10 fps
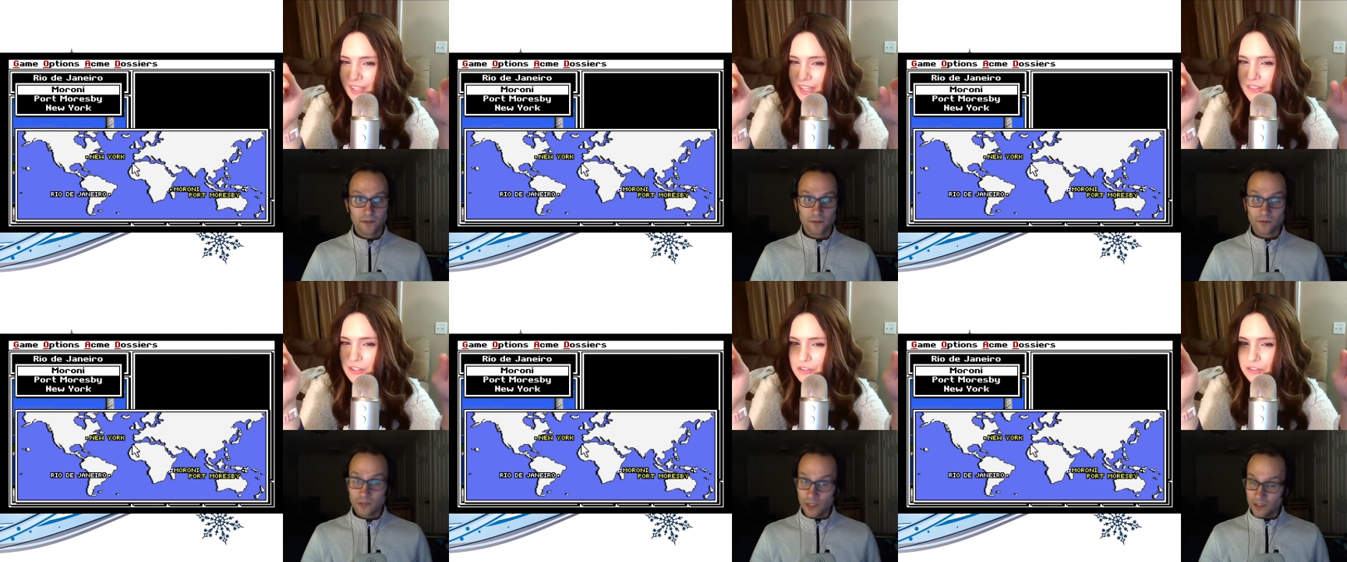Speaker 1: and
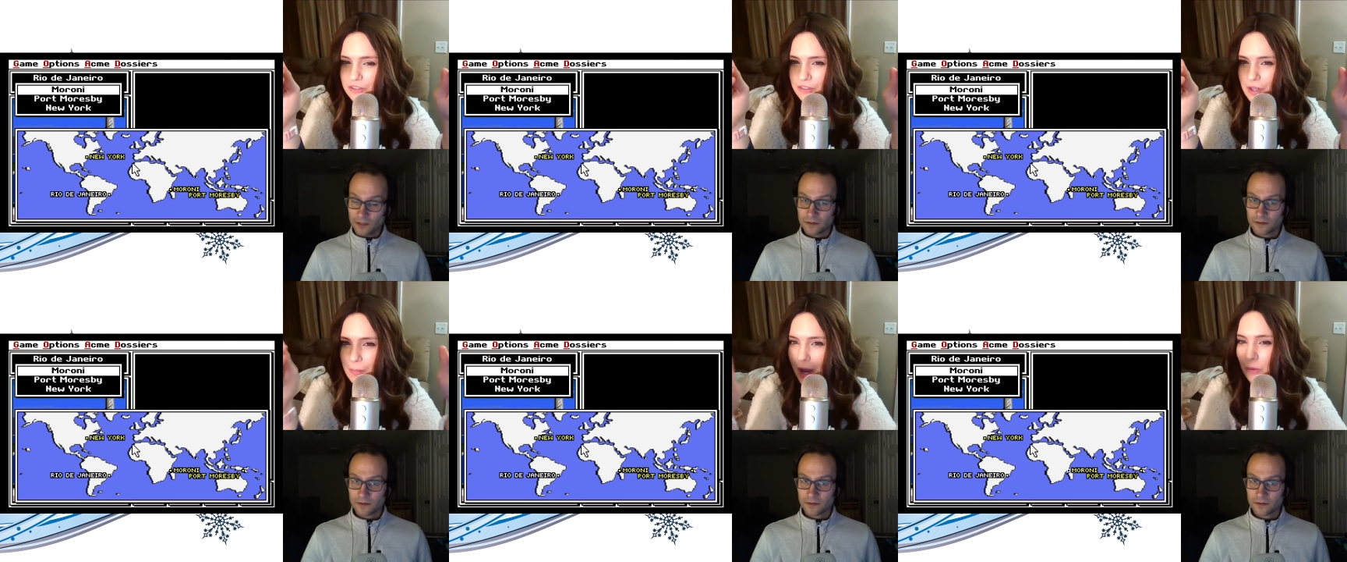there's right.
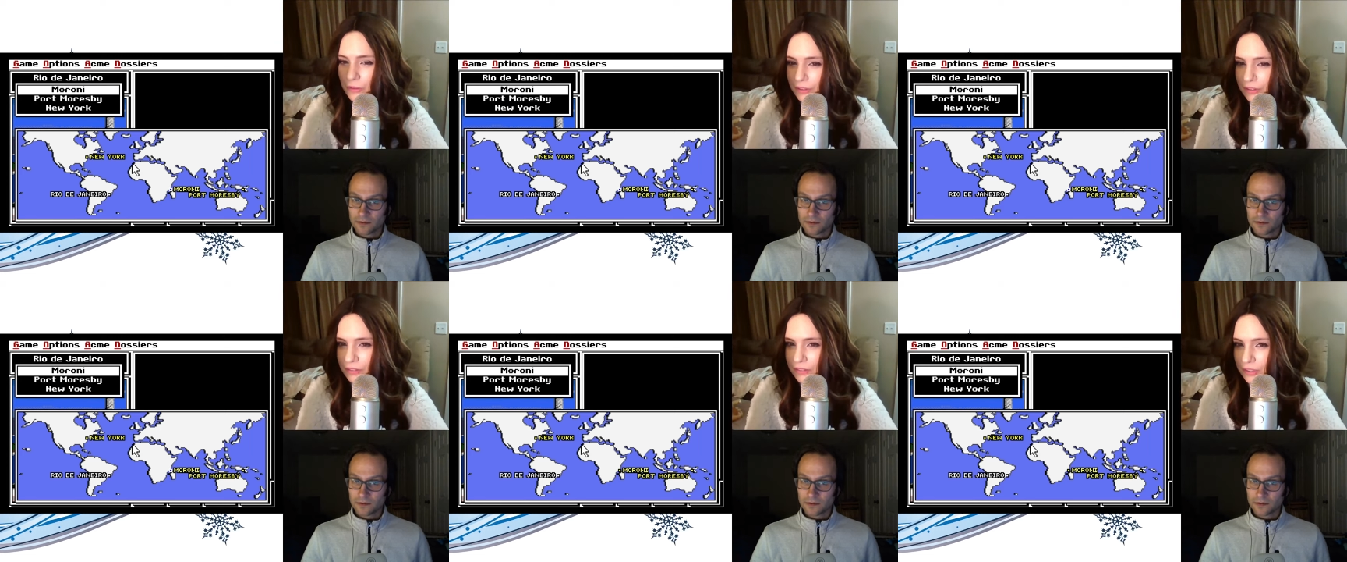a mountain.
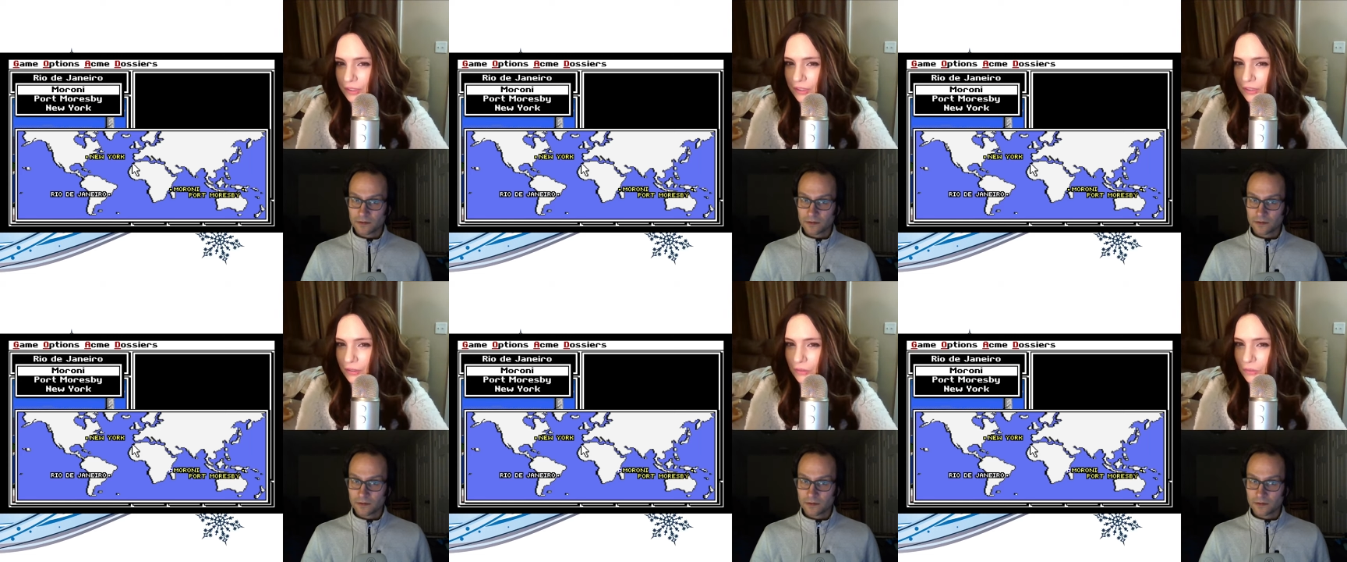
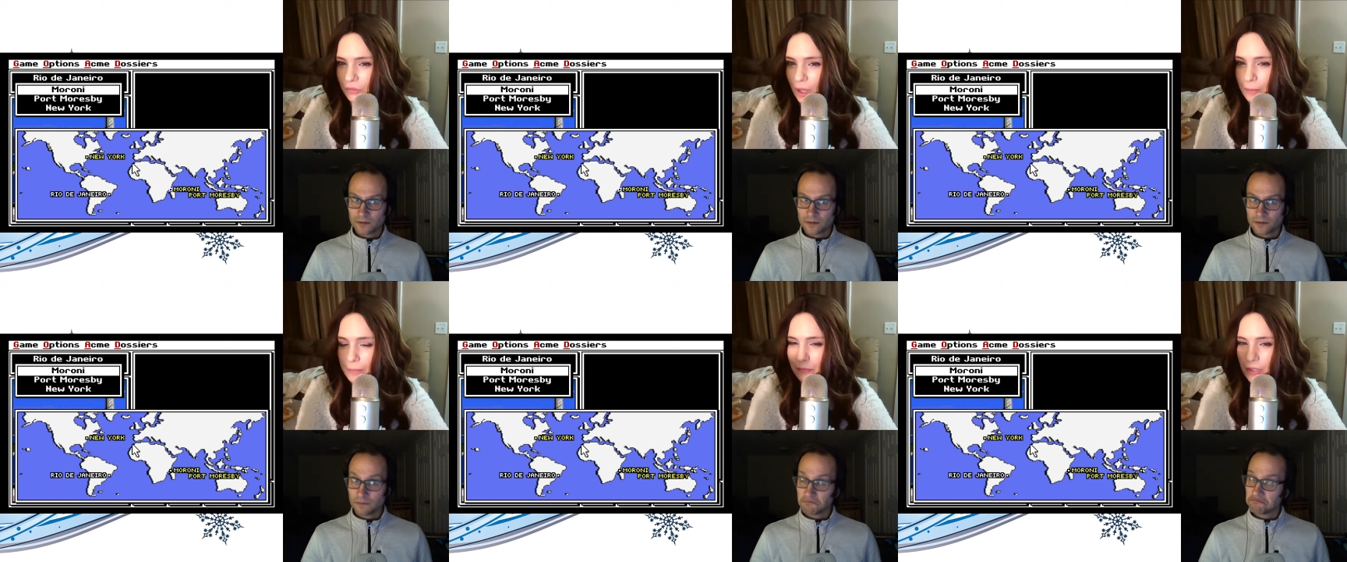Um,
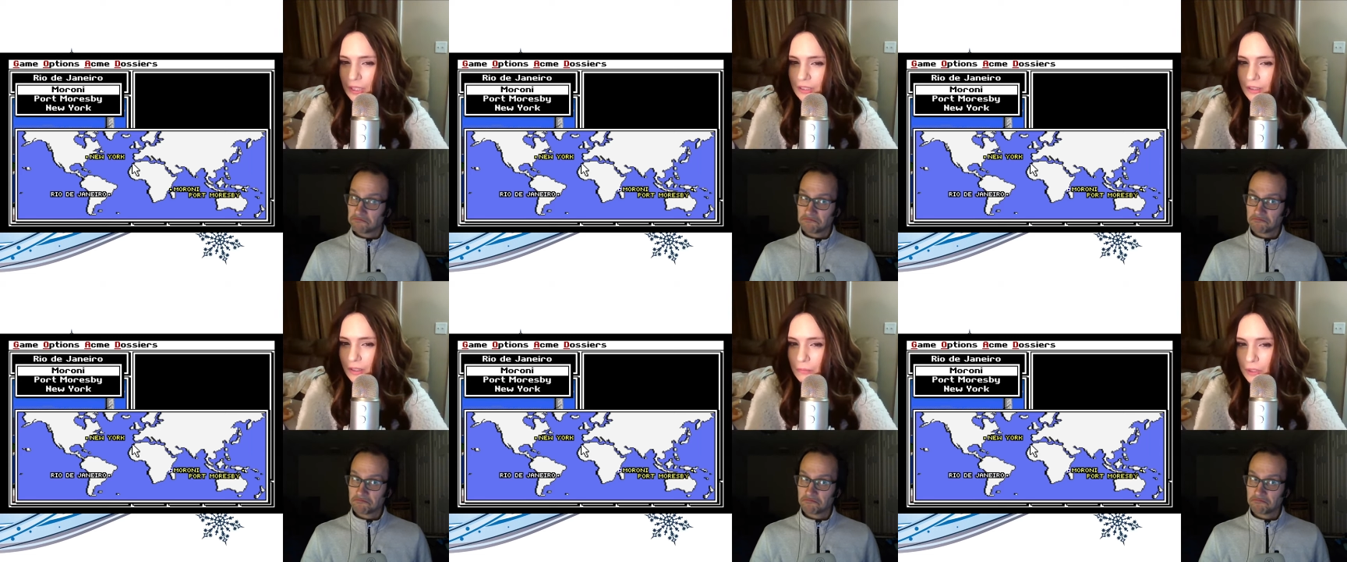
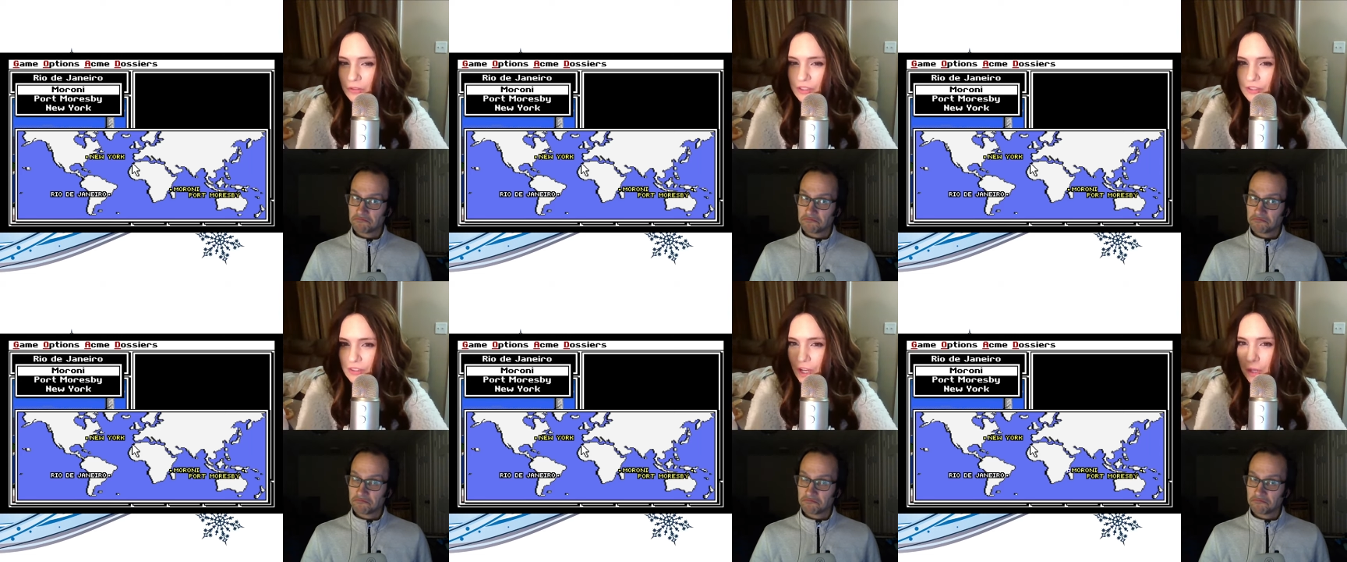a mountain is
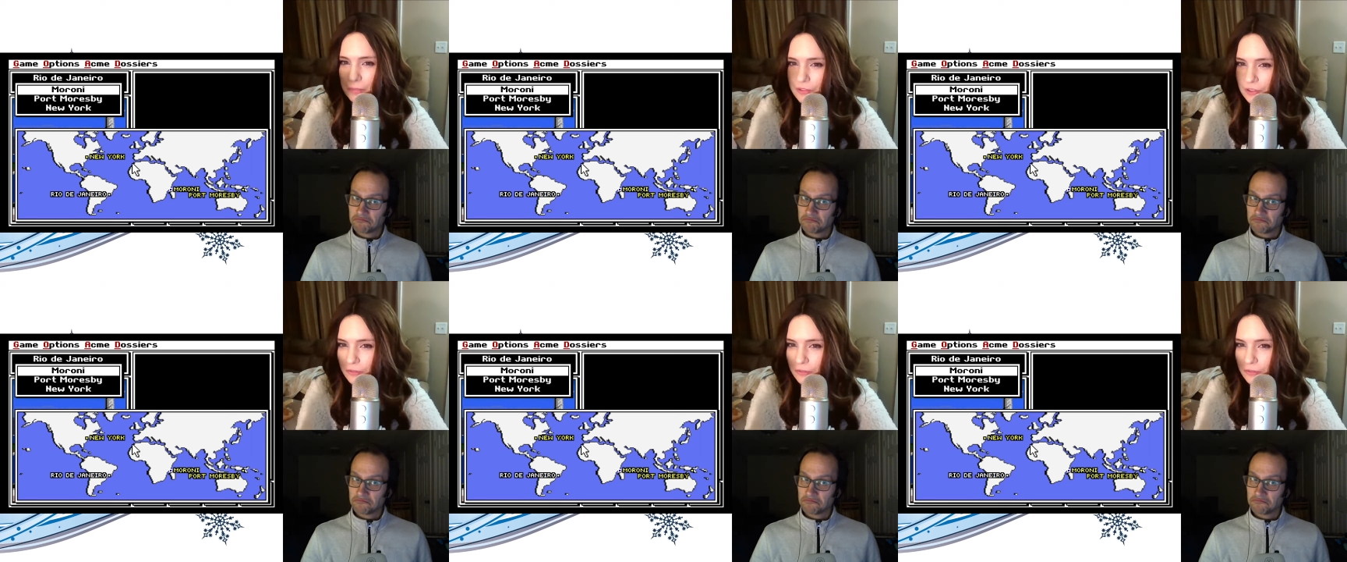the opposite of